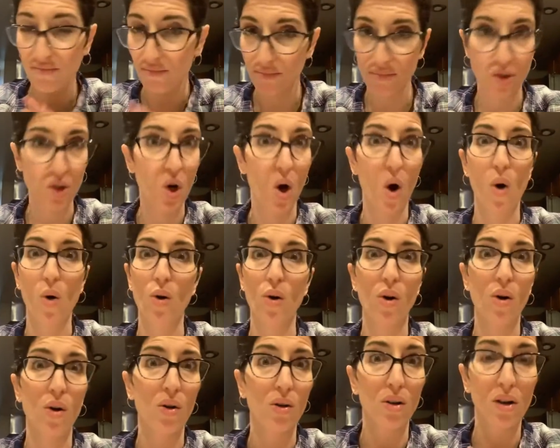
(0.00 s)

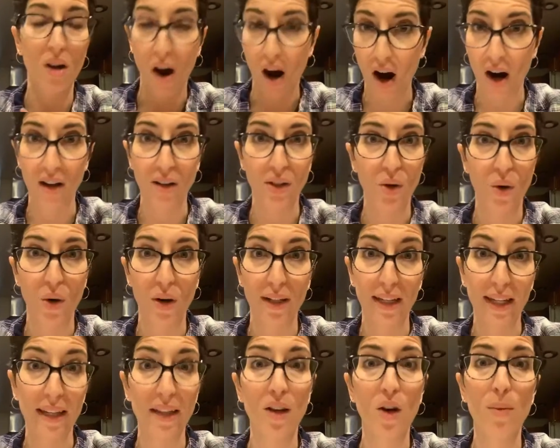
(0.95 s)
total hardcore
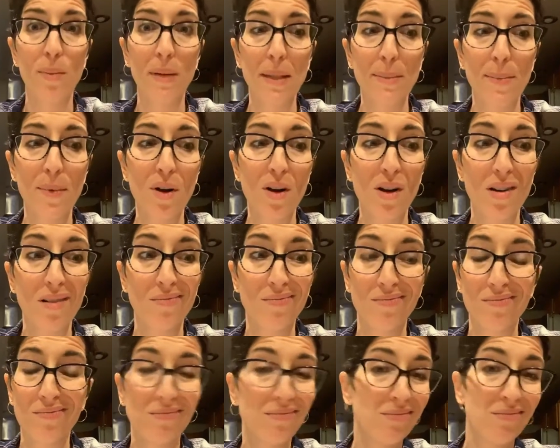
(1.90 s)
keto
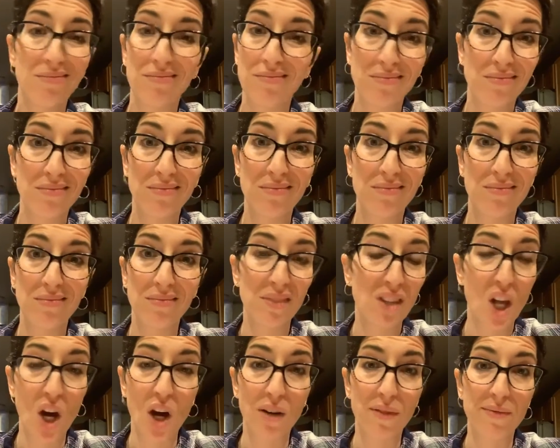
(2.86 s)
people,
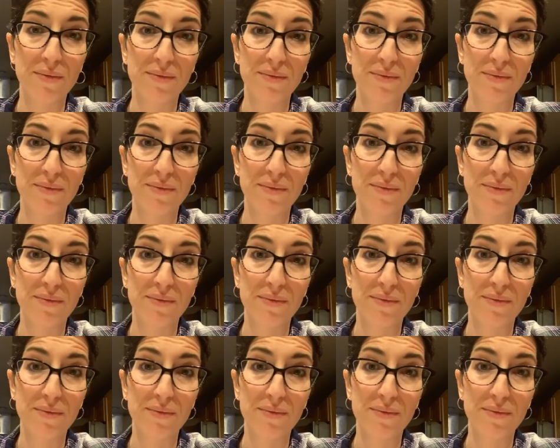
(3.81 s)
no.